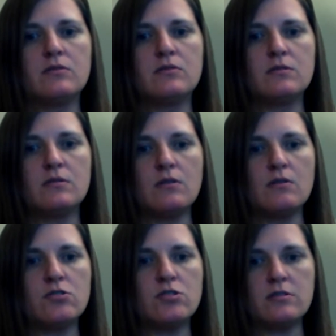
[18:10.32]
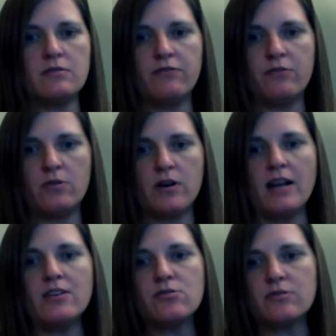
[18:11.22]
so just for
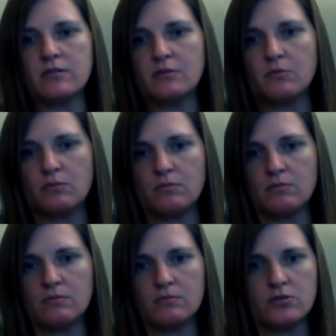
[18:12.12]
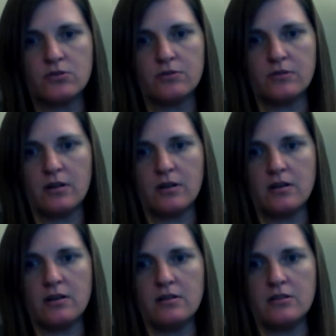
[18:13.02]
I
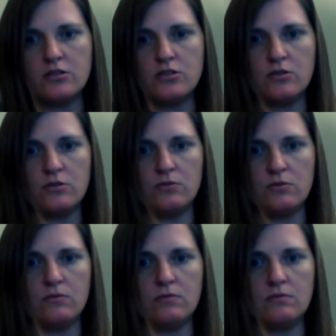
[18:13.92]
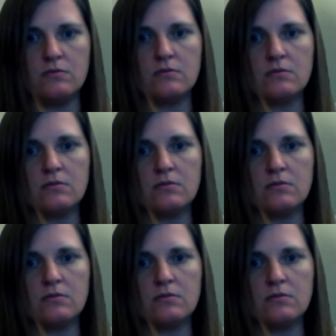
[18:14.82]
tried to